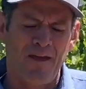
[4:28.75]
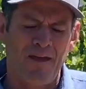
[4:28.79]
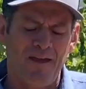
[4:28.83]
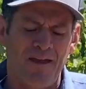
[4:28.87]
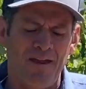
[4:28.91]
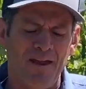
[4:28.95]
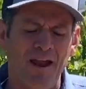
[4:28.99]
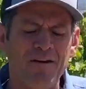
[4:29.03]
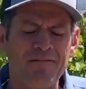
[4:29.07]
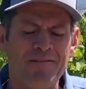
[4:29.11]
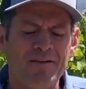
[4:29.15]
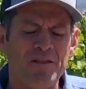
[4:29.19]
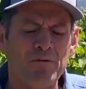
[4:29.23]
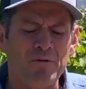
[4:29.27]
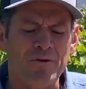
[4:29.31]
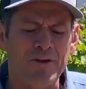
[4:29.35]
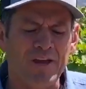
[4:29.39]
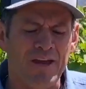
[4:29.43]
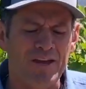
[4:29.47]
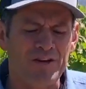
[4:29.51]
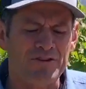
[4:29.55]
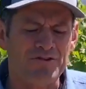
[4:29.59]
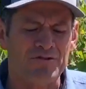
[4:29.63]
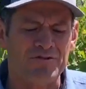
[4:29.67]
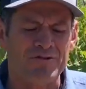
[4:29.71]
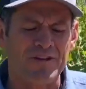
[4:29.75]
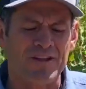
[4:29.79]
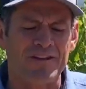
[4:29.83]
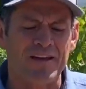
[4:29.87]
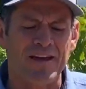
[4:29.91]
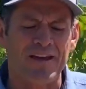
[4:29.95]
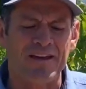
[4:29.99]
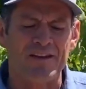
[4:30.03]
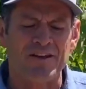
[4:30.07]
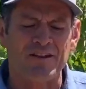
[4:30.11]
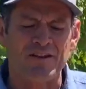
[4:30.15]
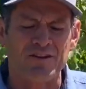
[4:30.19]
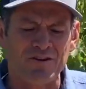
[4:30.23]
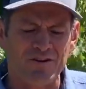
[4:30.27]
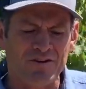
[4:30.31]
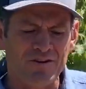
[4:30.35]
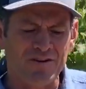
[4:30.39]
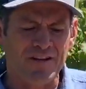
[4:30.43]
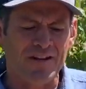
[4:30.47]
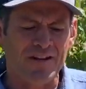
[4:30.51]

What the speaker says: enough education that they can learn the